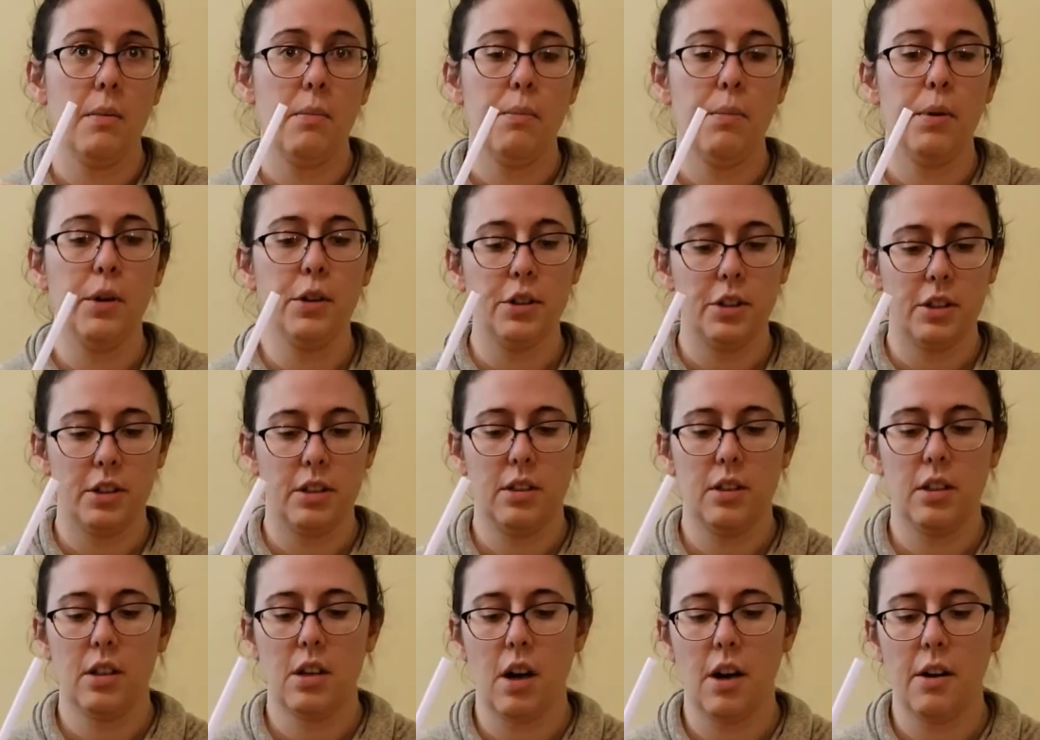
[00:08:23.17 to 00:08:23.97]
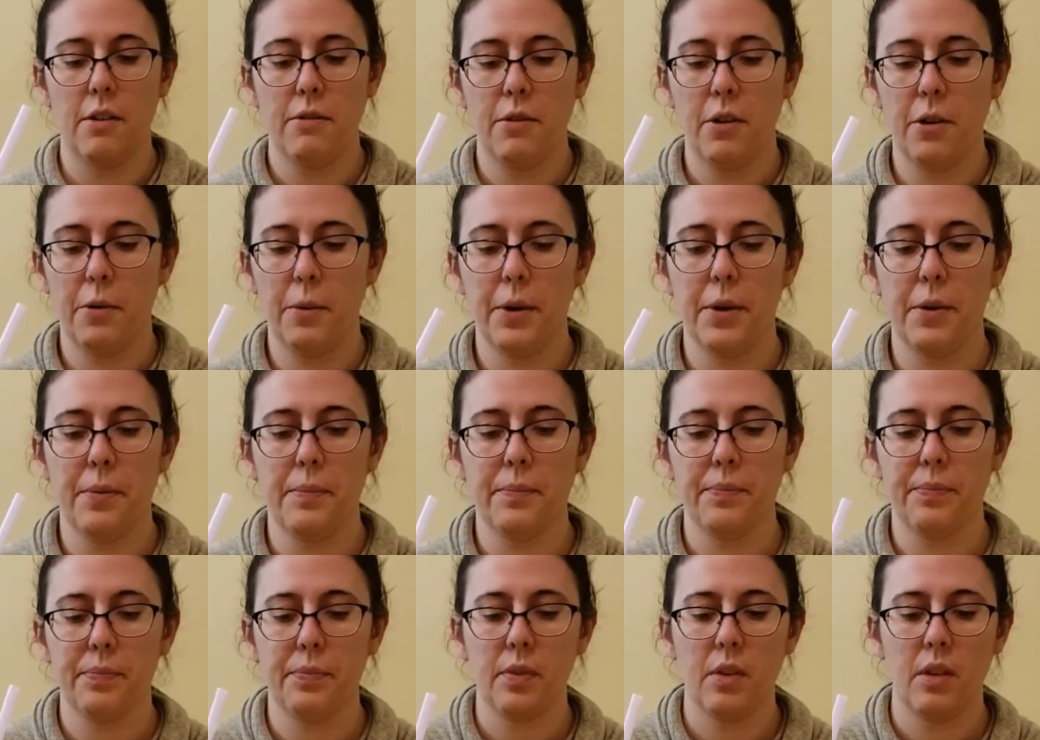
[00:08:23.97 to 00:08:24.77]
pushes the car forward.
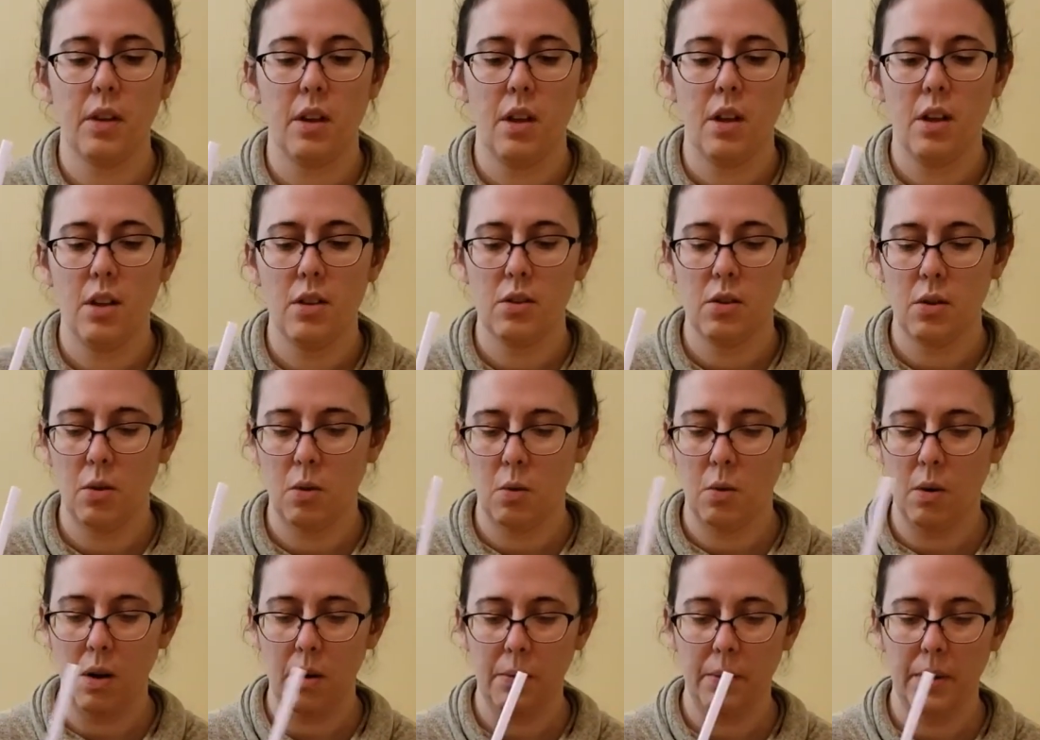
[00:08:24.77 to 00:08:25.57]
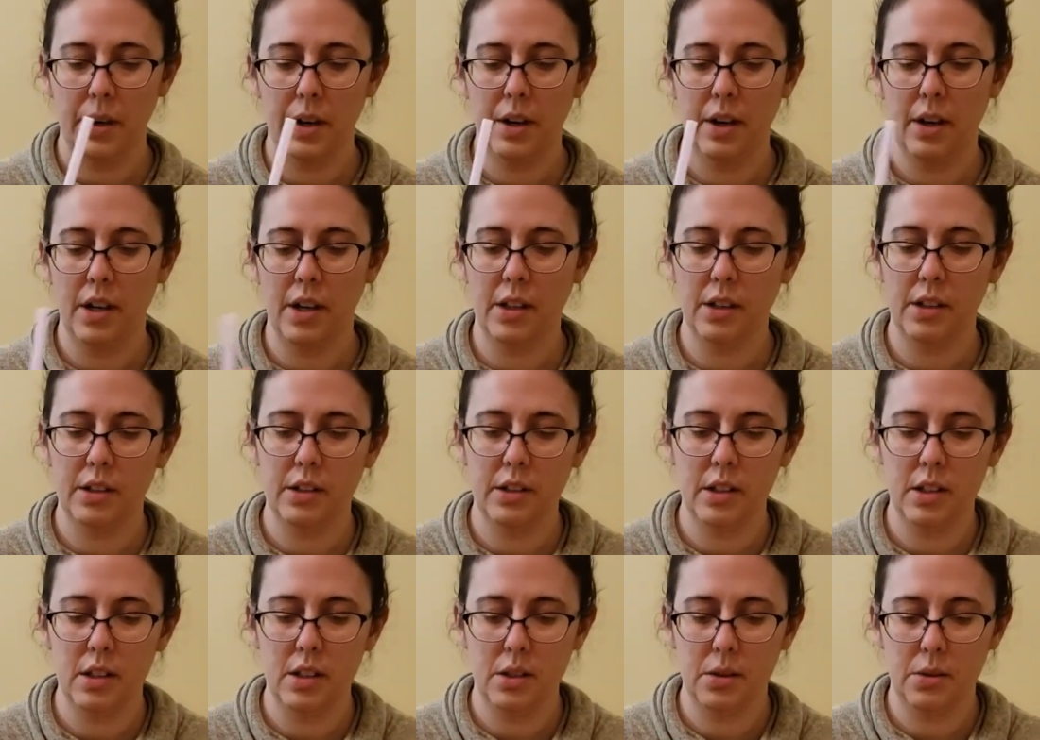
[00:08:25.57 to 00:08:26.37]
So what we are going
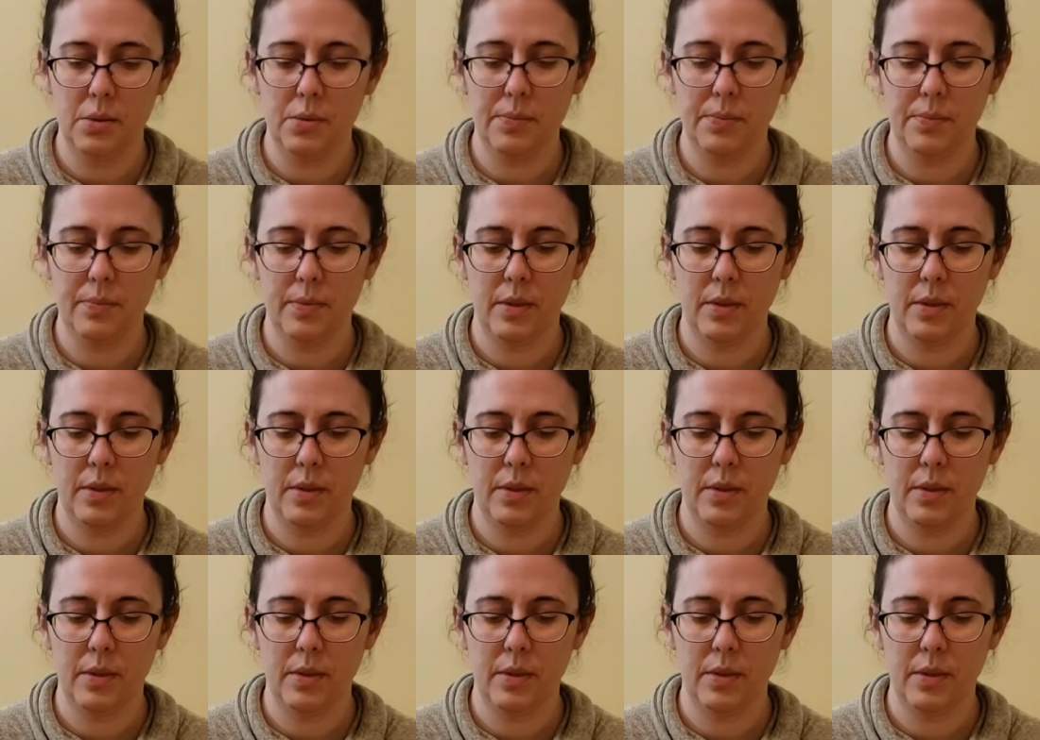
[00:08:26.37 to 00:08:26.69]
to do